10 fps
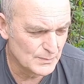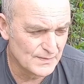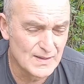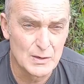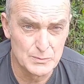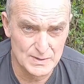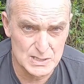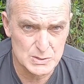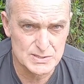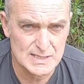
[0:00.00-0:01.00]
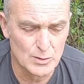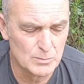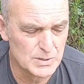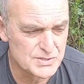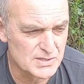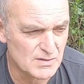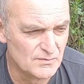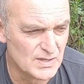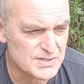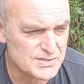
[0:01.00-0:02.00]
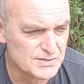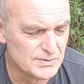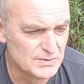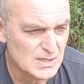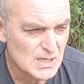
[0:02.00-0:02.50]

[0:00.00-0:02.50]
and that's set up as a conventional